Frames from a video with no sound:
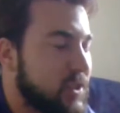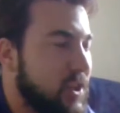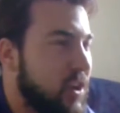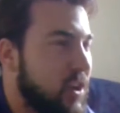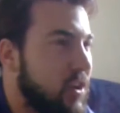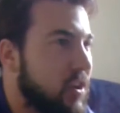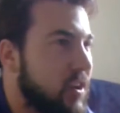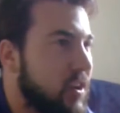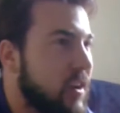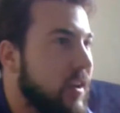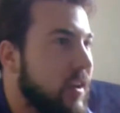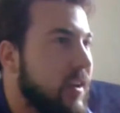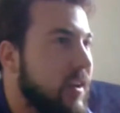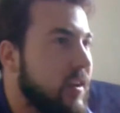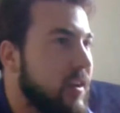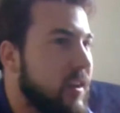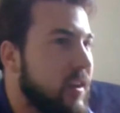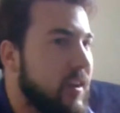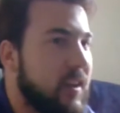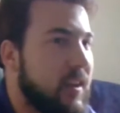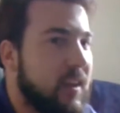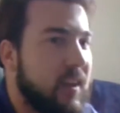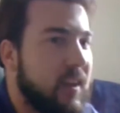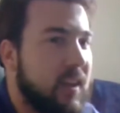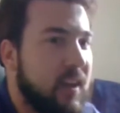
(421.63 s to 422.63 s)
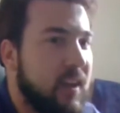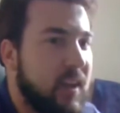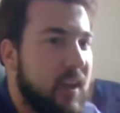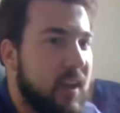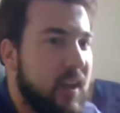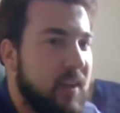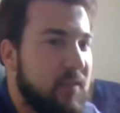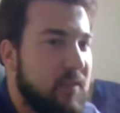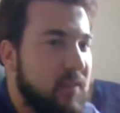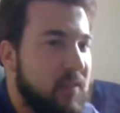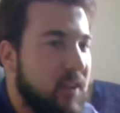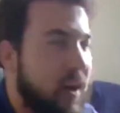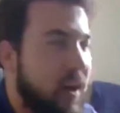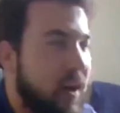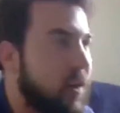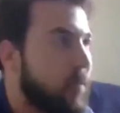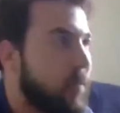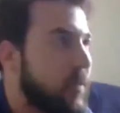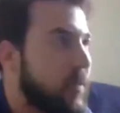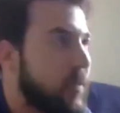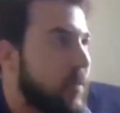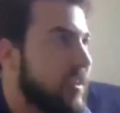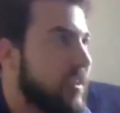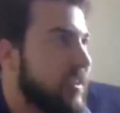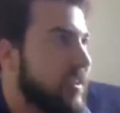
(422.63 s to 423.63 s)
got something stirring, and
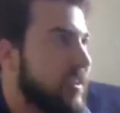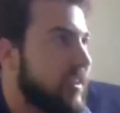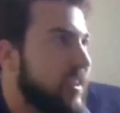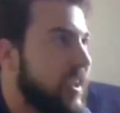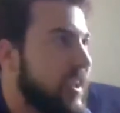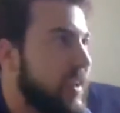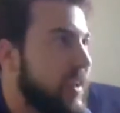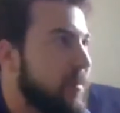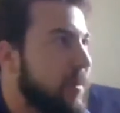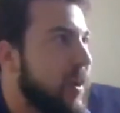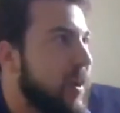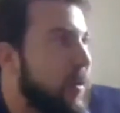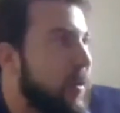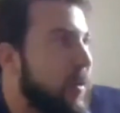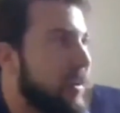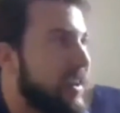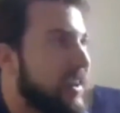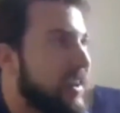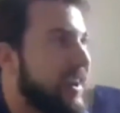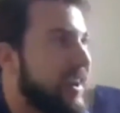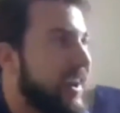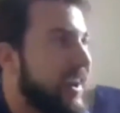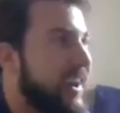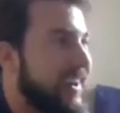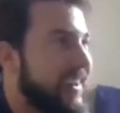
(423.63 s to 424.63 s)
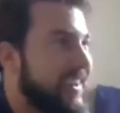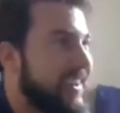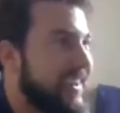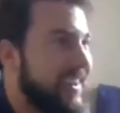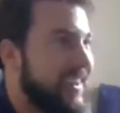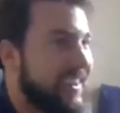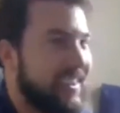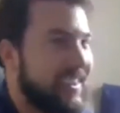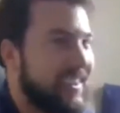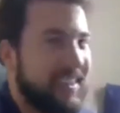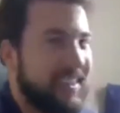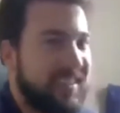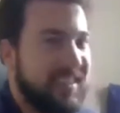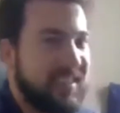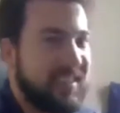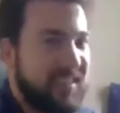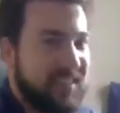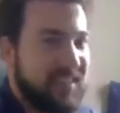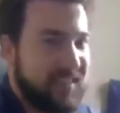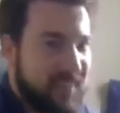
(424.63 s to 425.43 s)
if not, we can keep going.